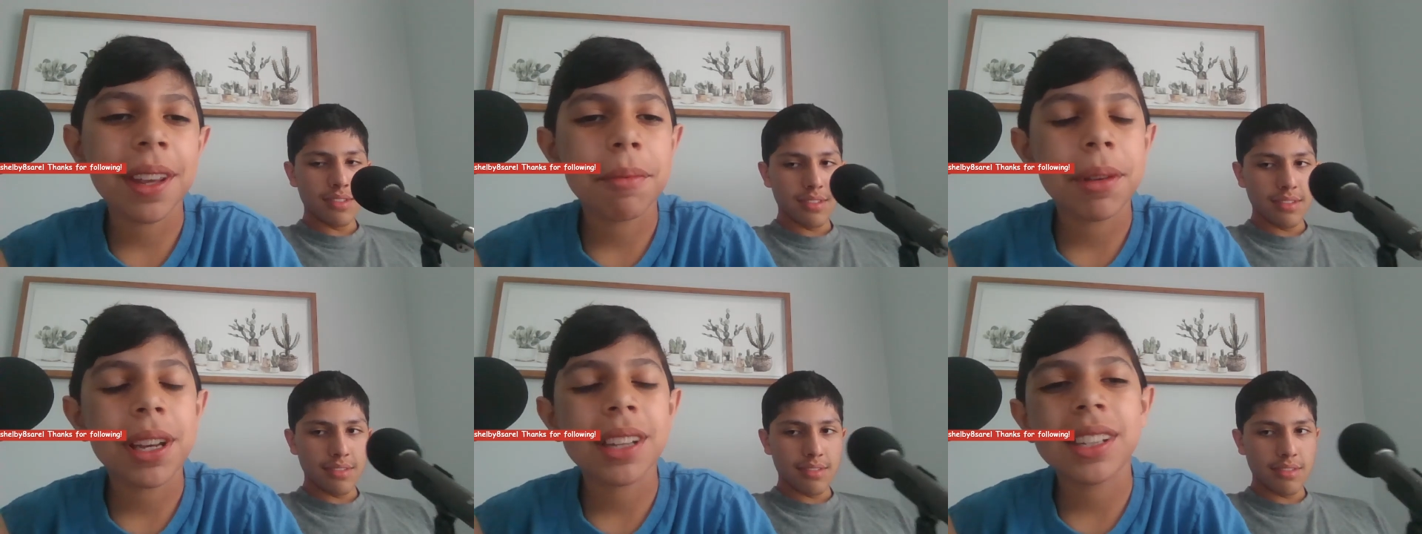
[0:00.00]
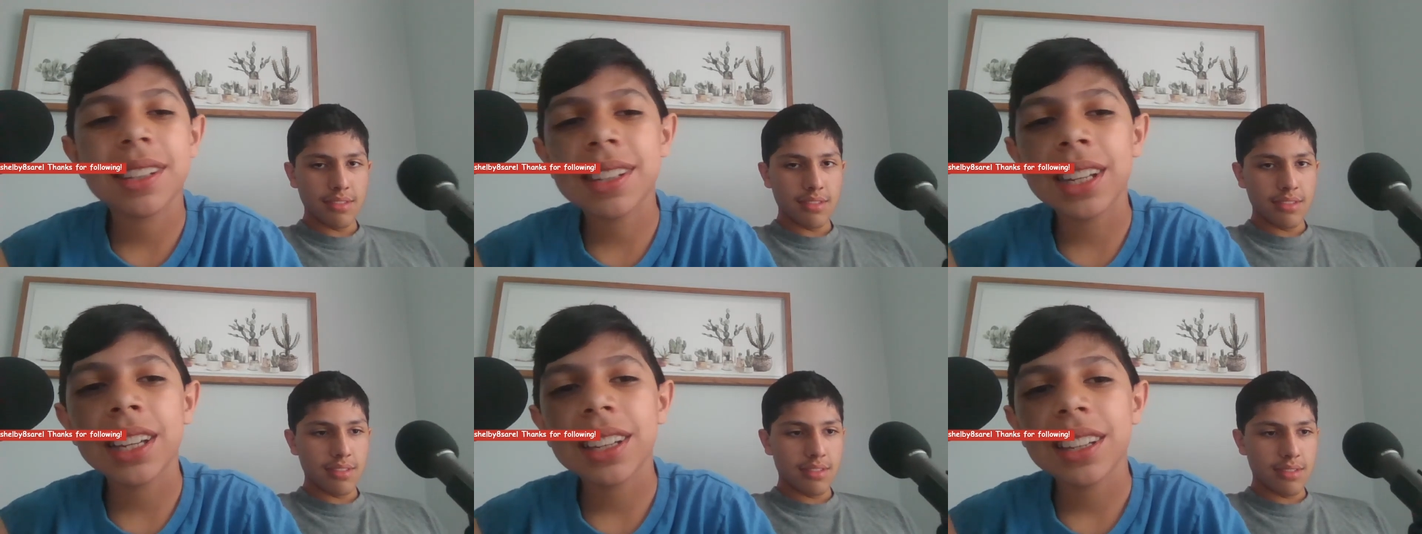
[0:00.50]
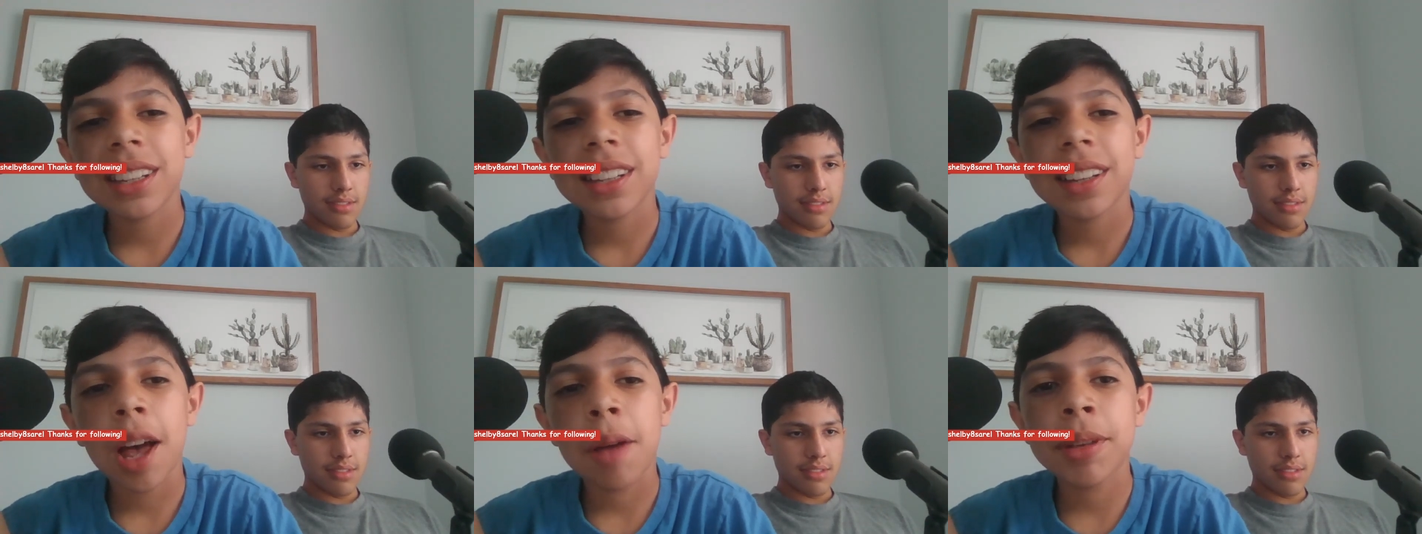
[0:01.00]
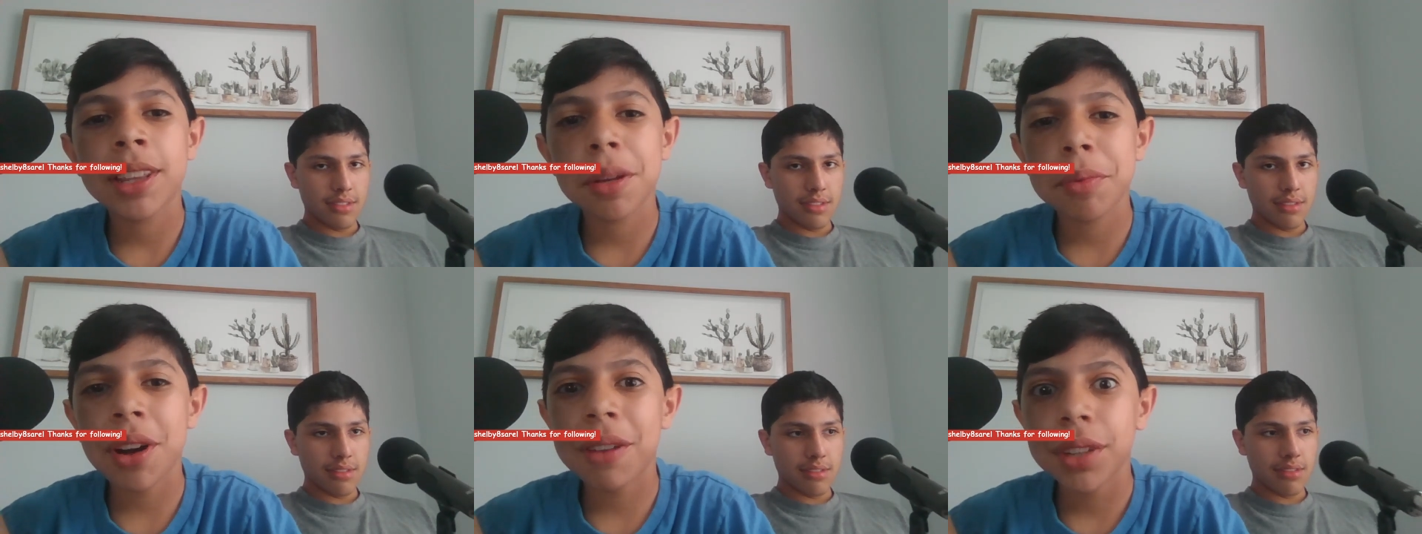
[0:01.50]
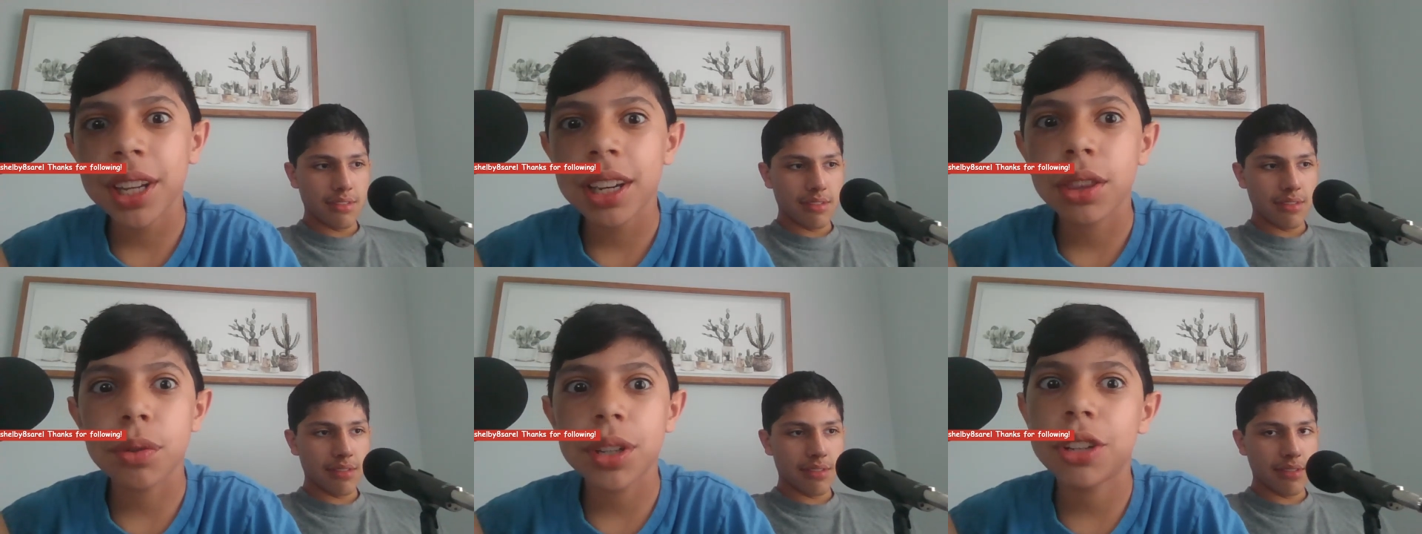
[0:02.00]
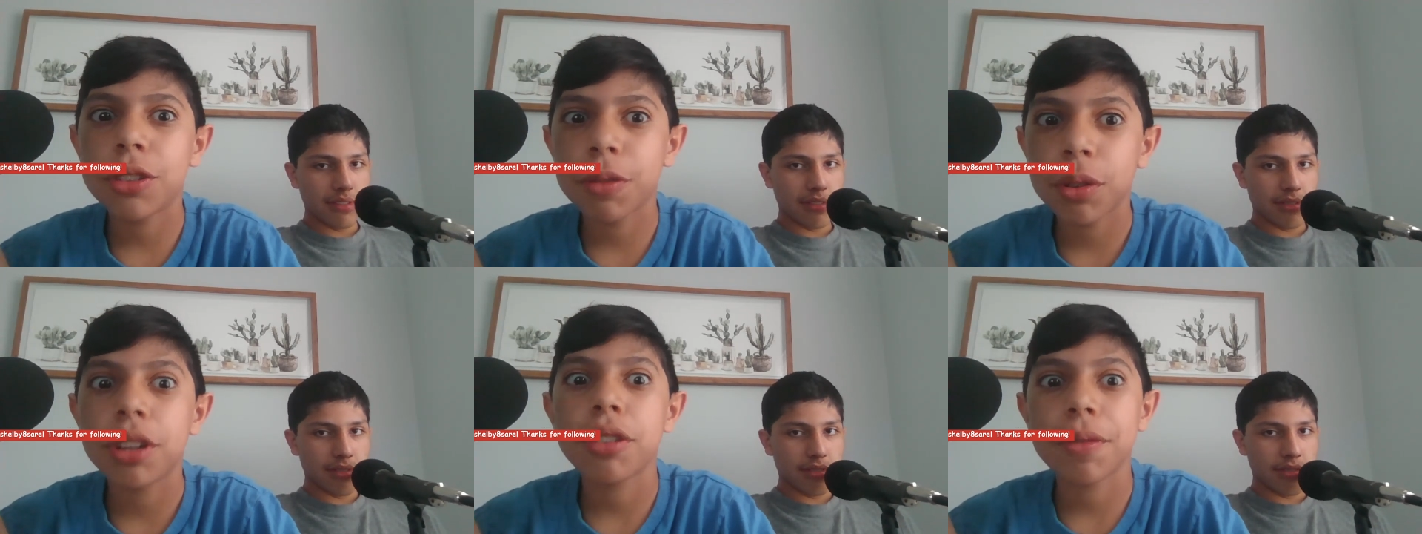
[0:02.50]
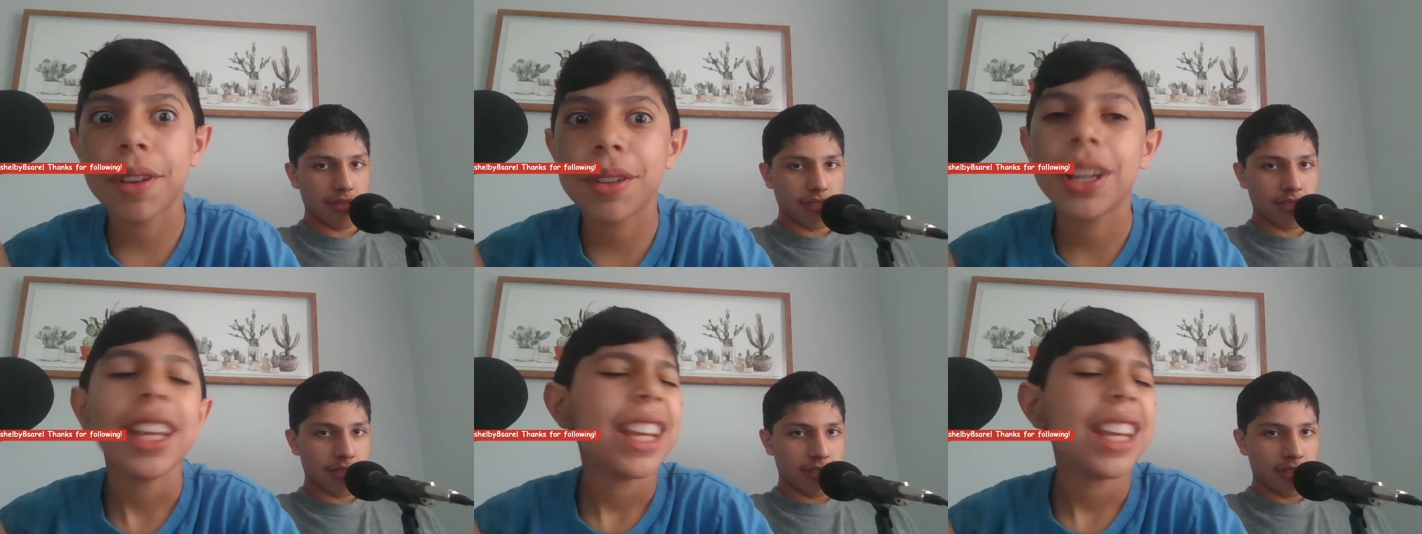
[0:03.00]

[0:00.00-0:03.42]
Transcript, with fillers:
Speaker 1: because it's like I mean, then we'll have to get a 300, 400, 500.